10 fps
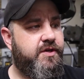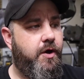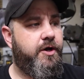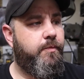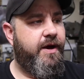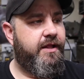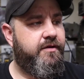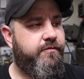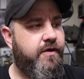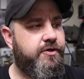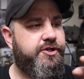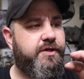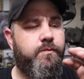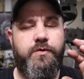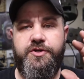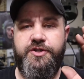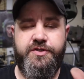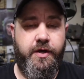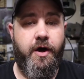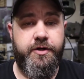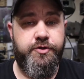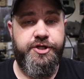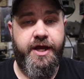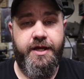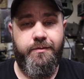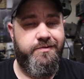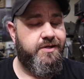the autopilot function, which is the auto shade,